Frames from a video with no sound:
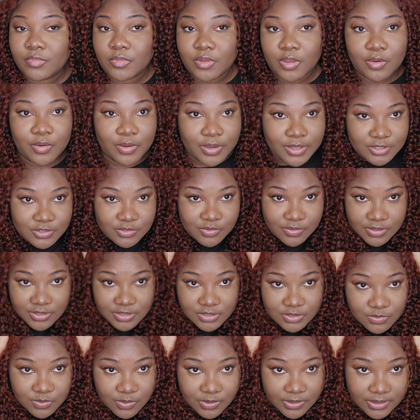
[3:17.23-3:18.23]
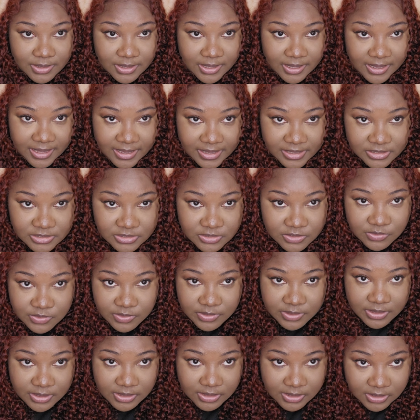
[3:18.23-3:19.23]
Okay, so this is what the hair is
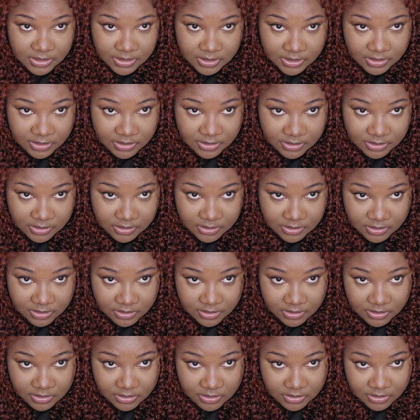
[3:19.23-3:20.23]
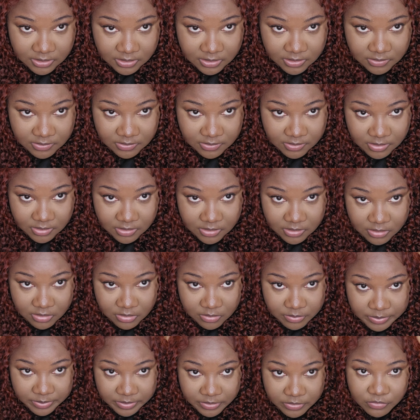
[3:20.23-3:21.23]
looking like. I think it's a
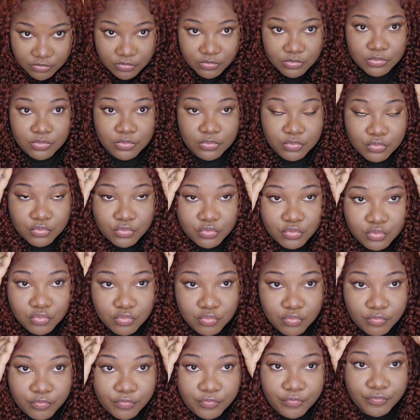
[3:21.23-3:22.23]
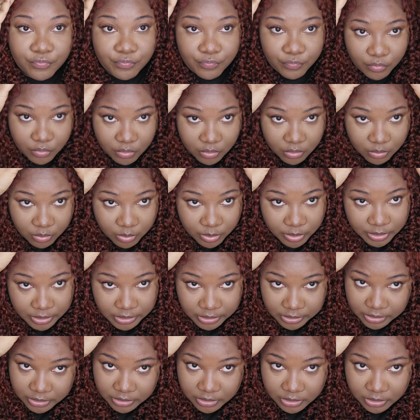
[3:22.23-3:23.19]
little bit too forward.